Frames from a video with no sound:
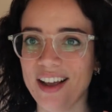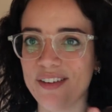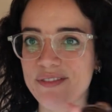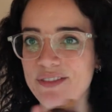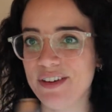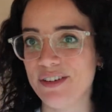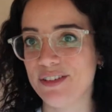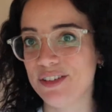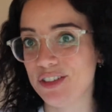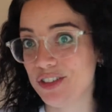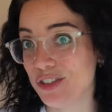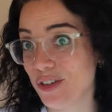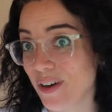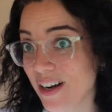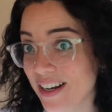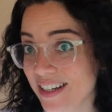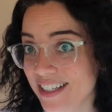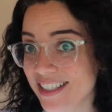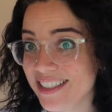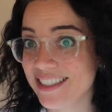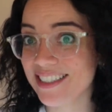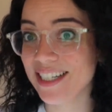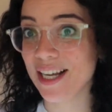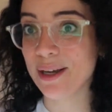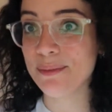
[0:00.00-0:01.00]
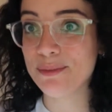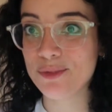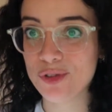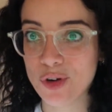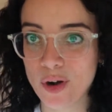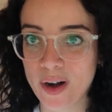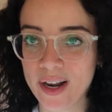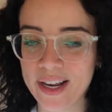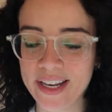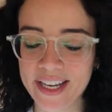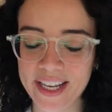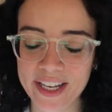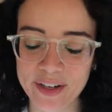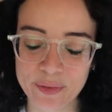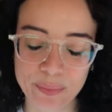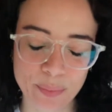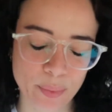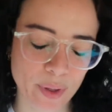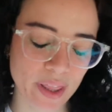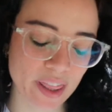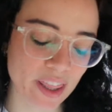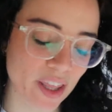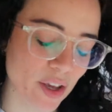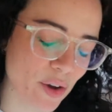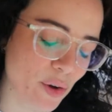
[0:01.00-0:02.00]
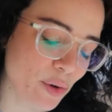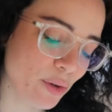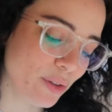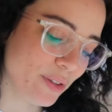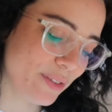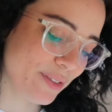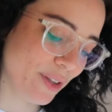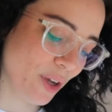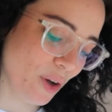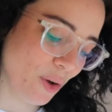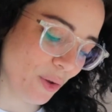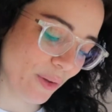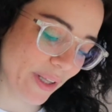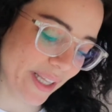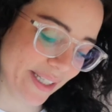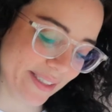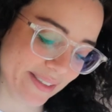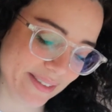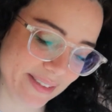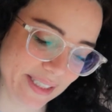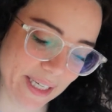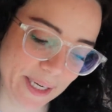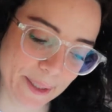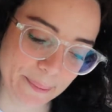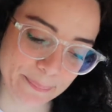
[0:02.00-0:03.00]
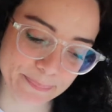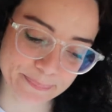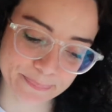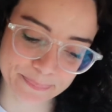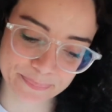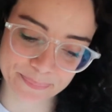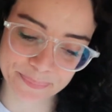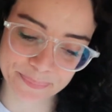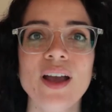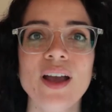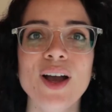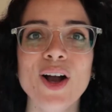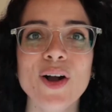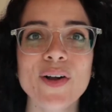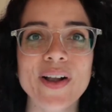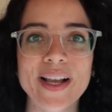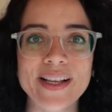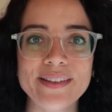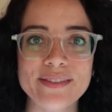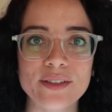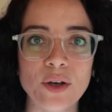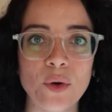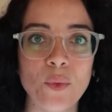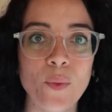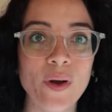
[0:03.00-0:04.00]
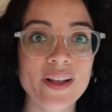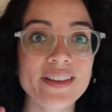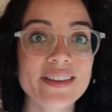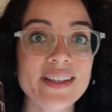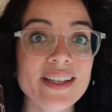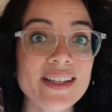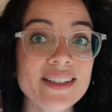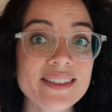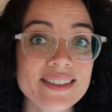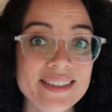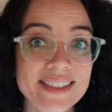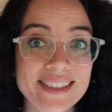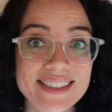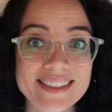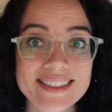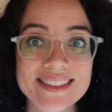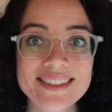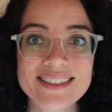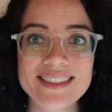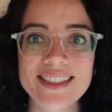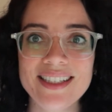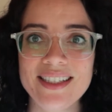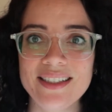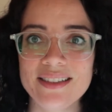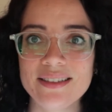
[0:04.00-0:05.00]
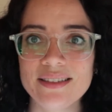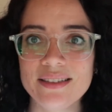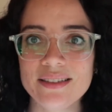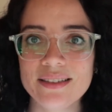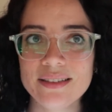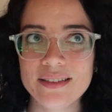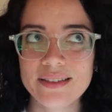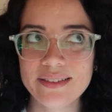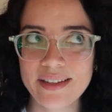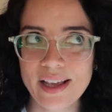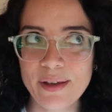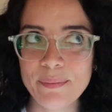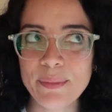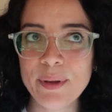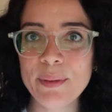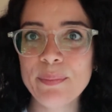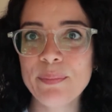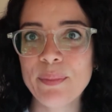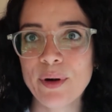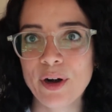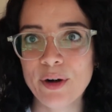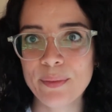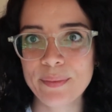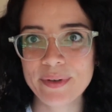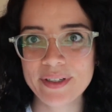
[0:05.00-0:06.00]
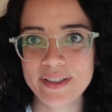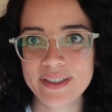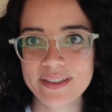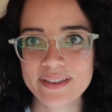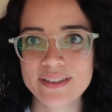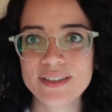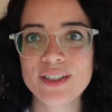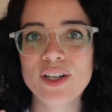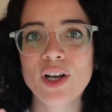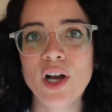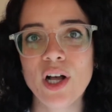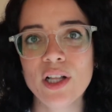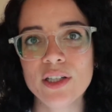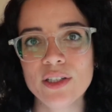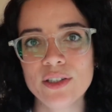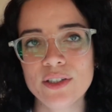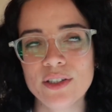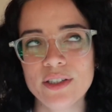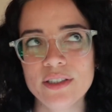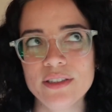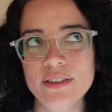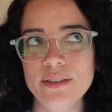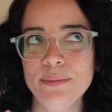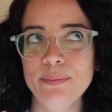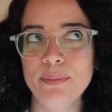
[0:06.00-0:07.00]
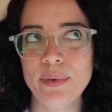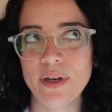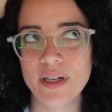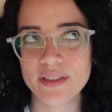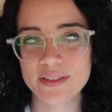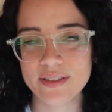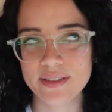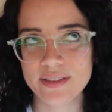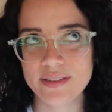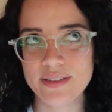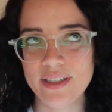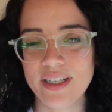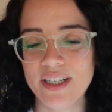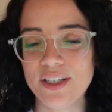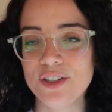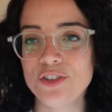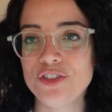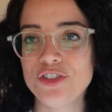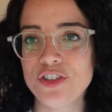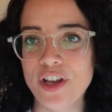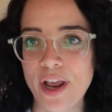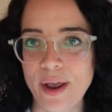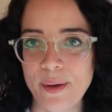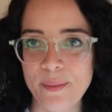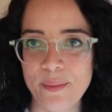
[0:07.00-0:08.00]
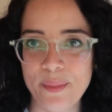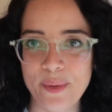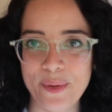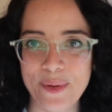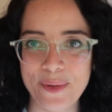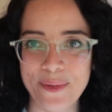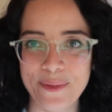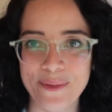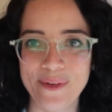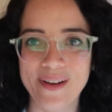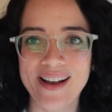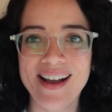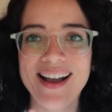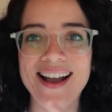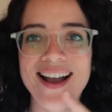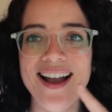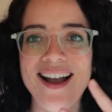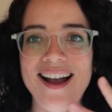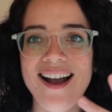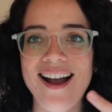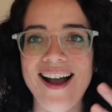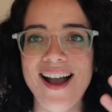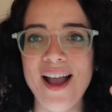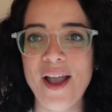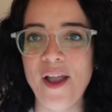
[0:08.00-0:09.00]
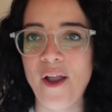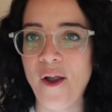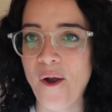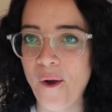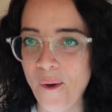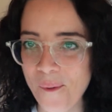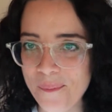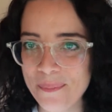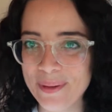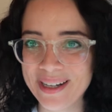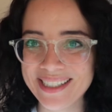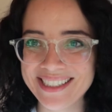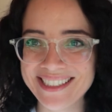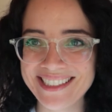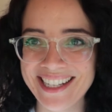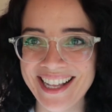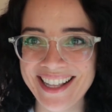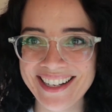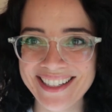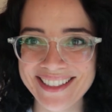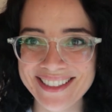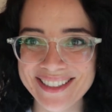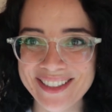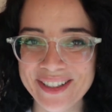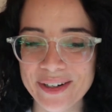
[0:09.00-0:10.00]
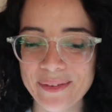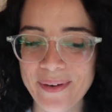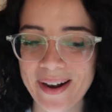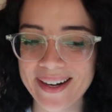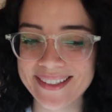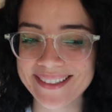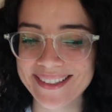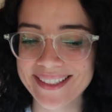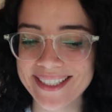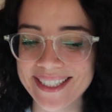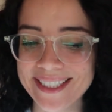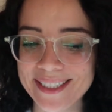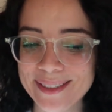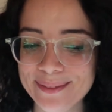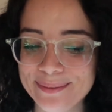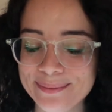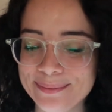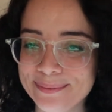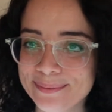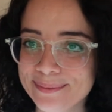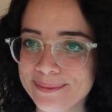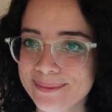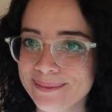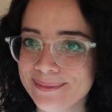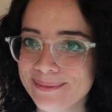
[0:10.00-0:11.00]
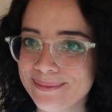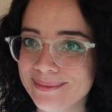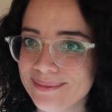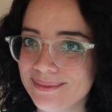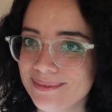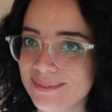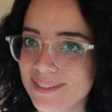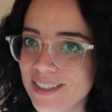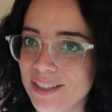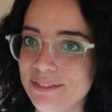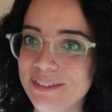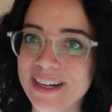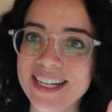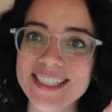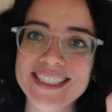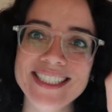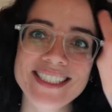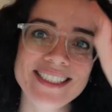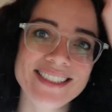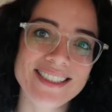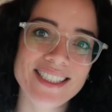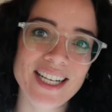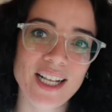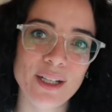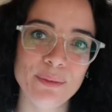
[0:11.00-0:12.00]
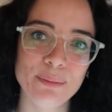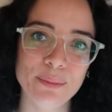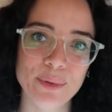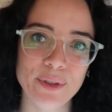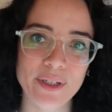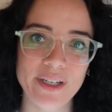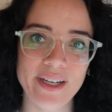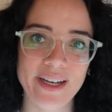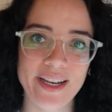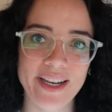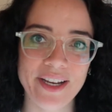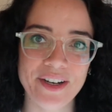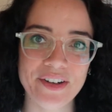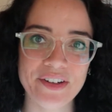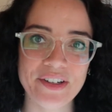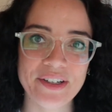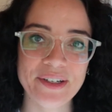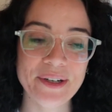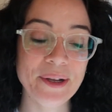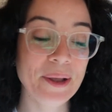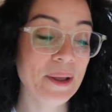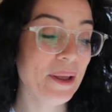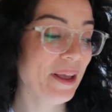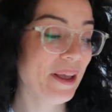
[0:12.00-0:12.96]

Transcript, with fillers: I've never tried it, I'm trying it with you, so let's see. Okay, so what this is semi-permanent color depositing shampoo. I hope I said it correctly. If I didn't, I'll put it here.